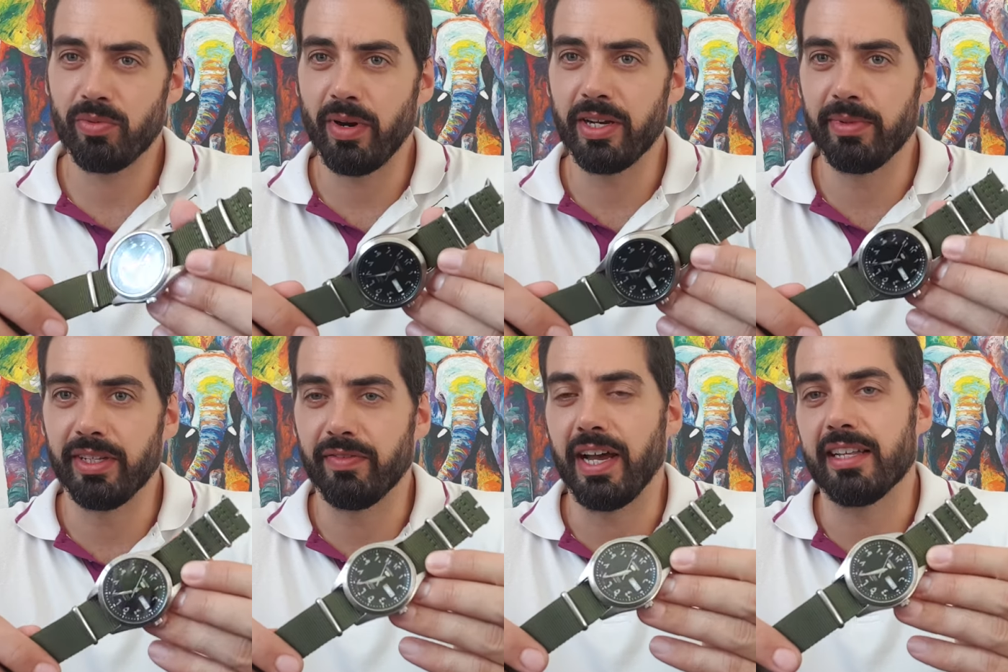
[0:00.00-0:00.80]
remind me of
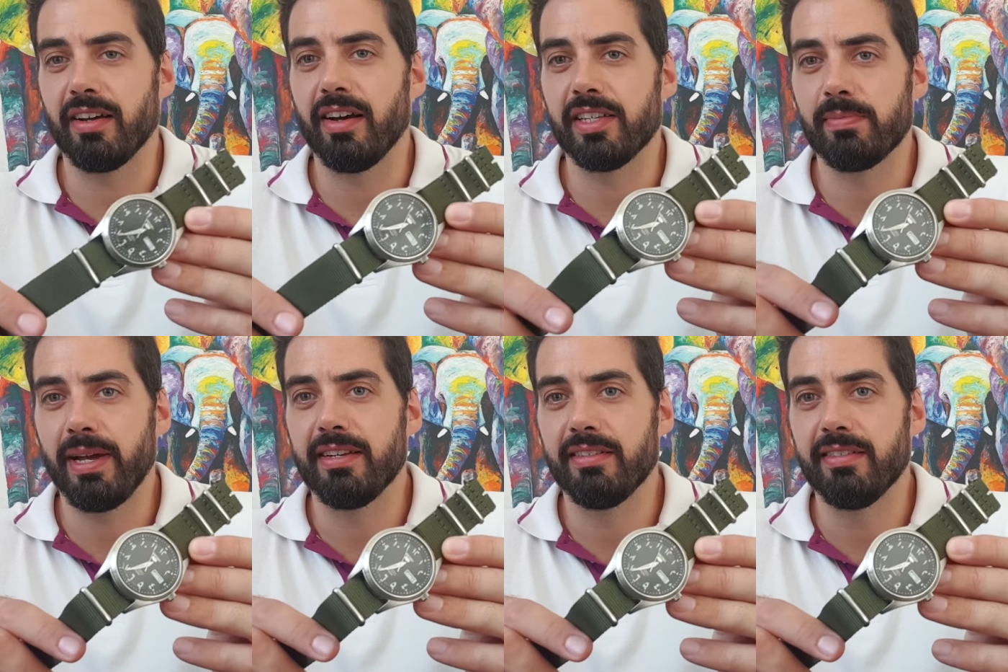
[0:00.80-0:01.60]
the fact that I
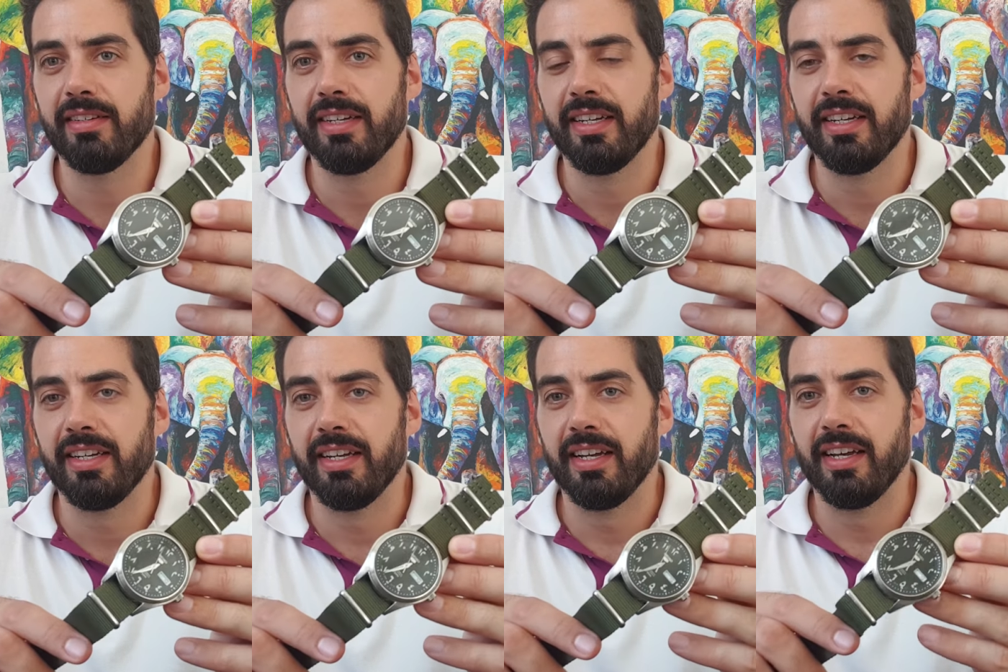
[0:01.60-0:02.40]
spent
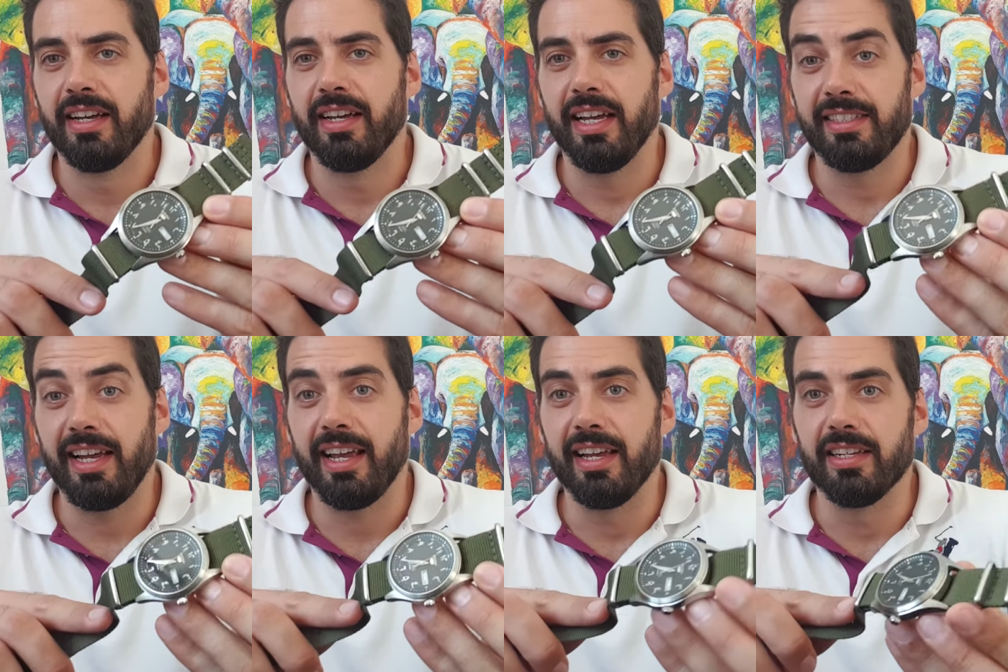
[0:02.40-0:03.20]
a
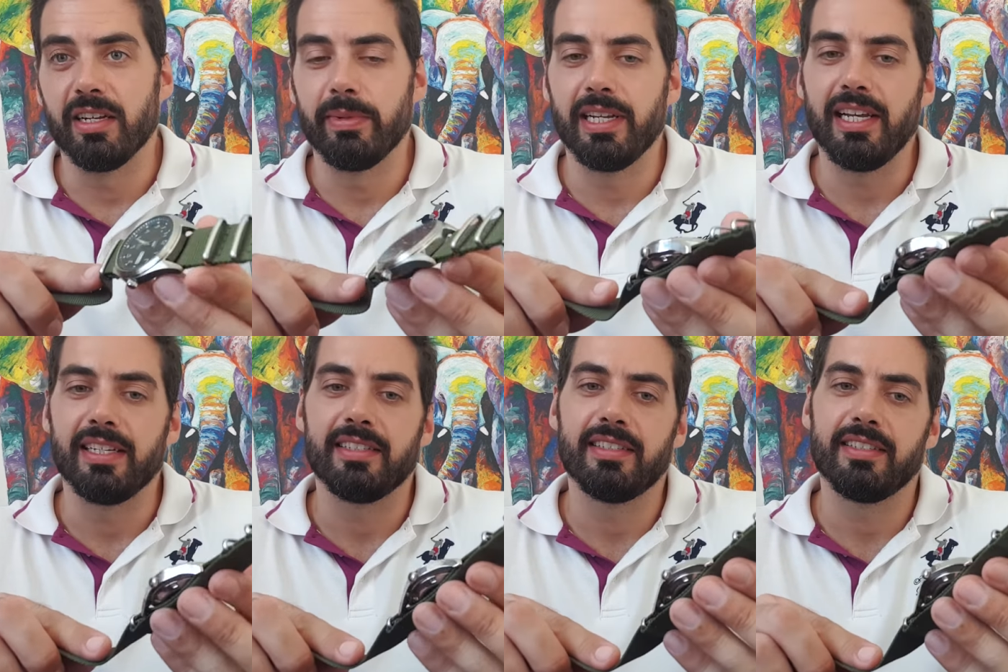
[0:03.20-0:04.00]
decade in the Middle
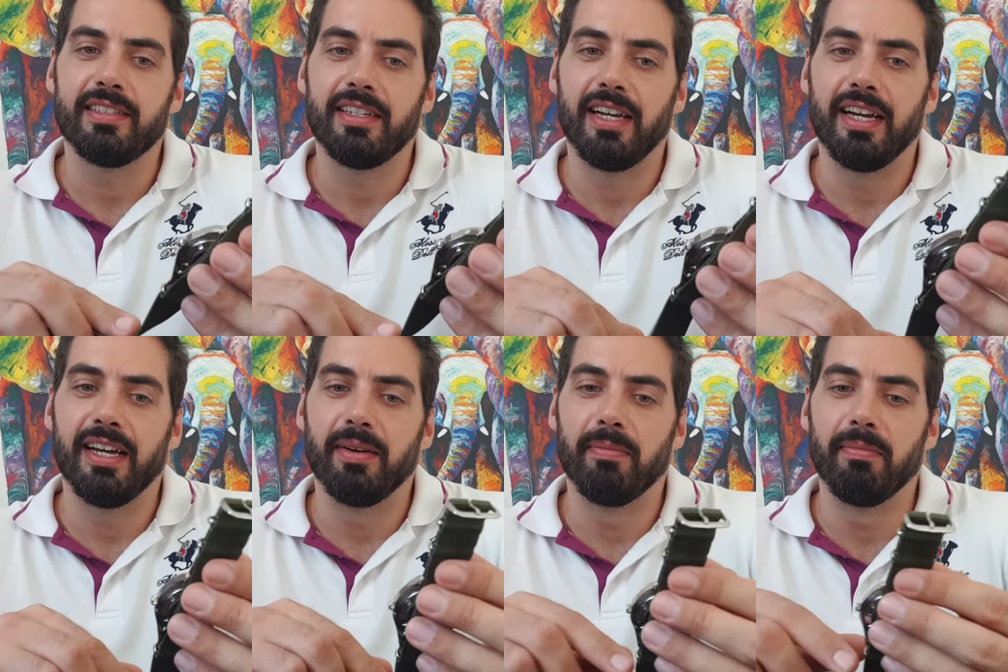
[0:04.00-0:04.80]
East,
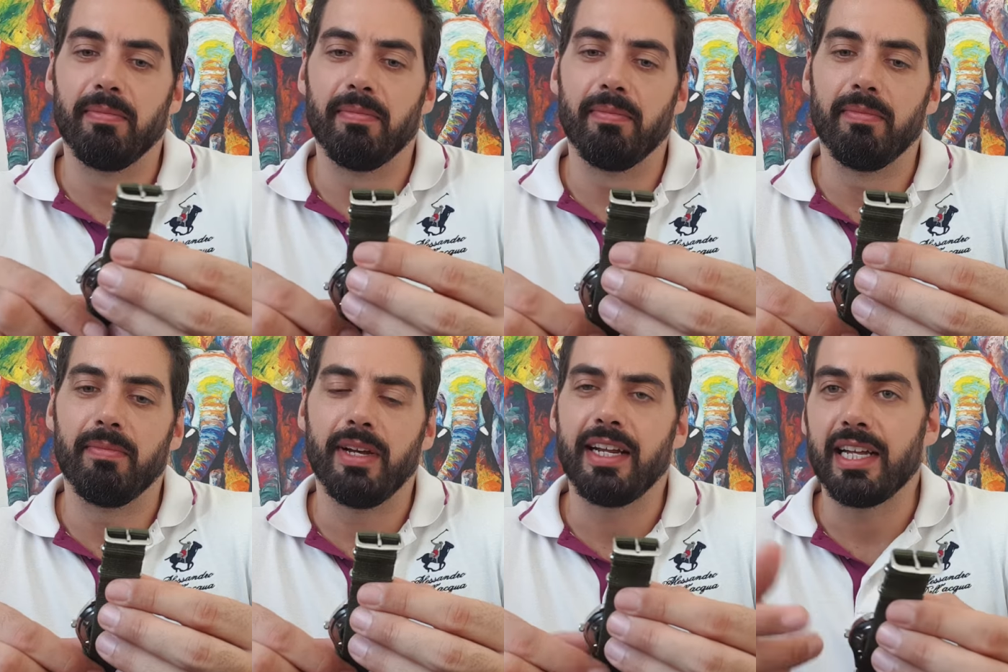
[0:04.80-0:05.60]
um,
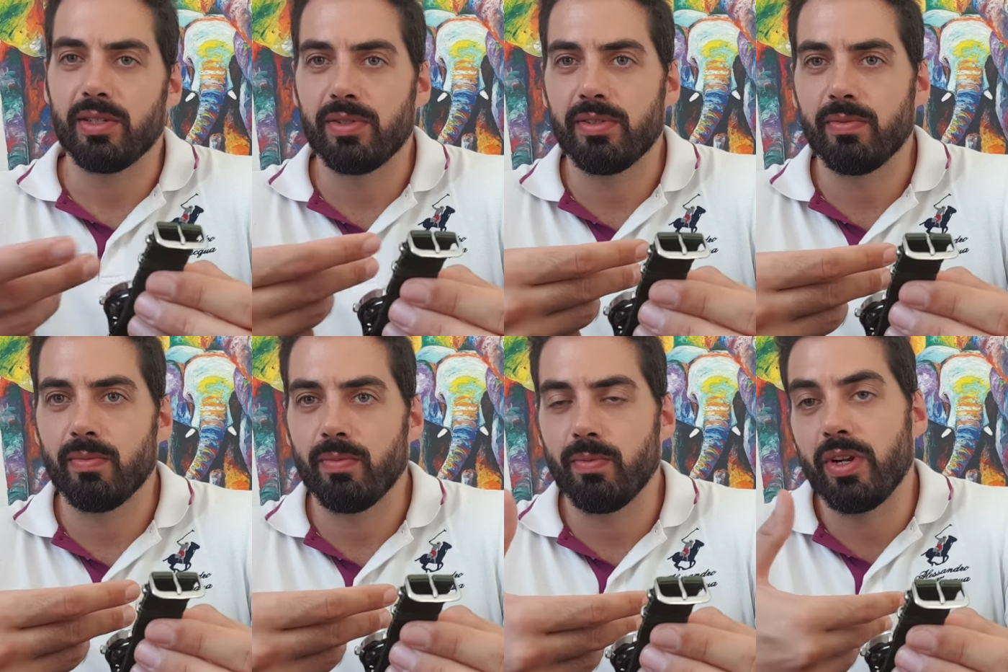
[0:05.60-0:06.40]
and that's
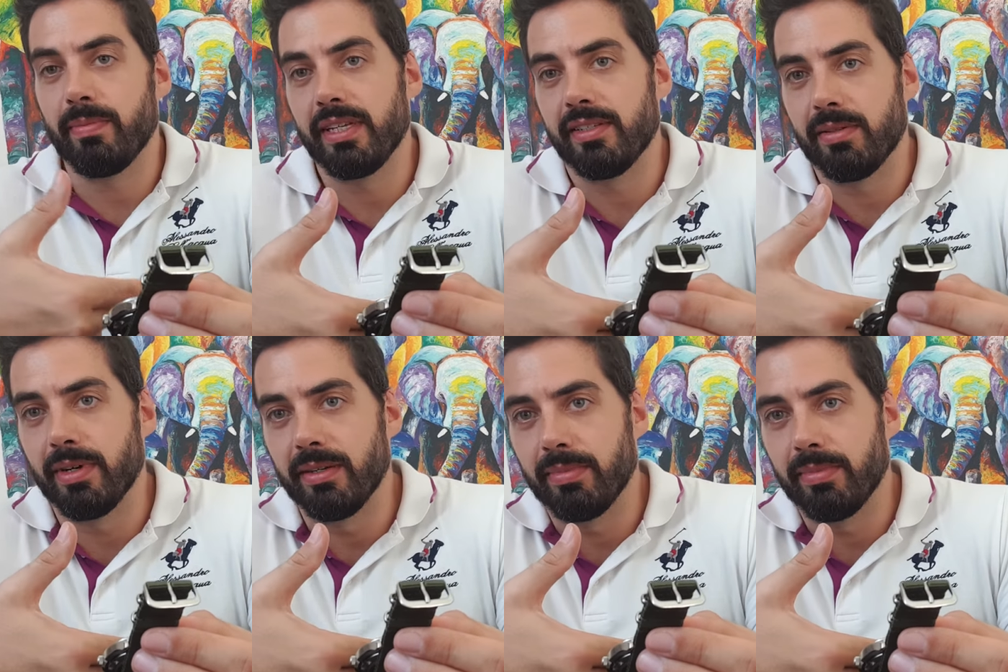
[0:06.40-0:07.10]
what it means to me.